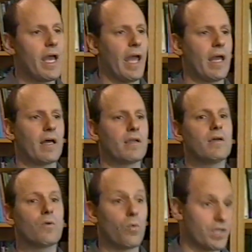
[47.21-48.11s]
and
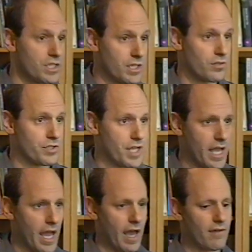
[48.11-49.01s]
what skills they
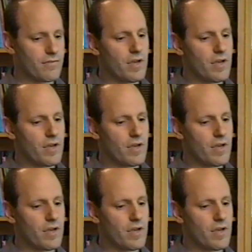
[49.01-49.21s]
have.